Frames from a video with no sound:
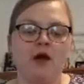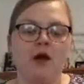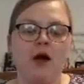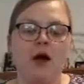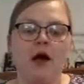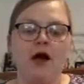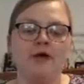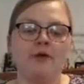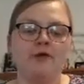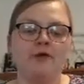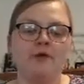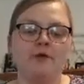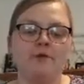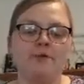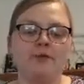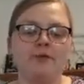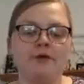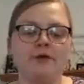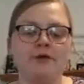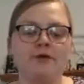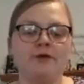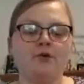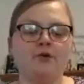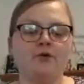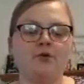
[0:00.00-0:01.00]
I only
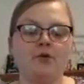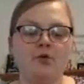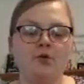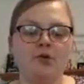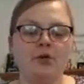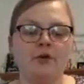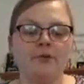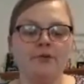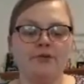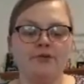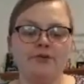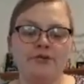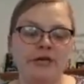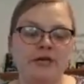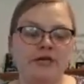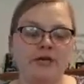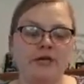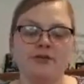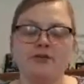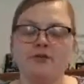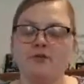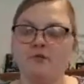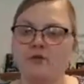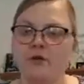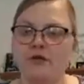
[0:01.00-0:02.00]
put corn,
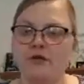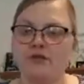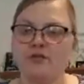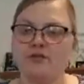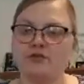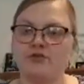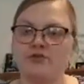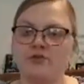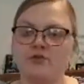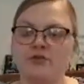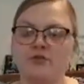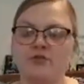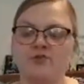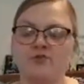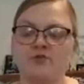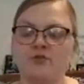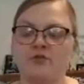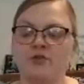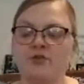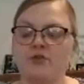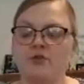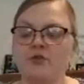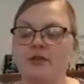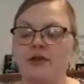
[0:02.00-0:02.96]
potatoes, mushrooms,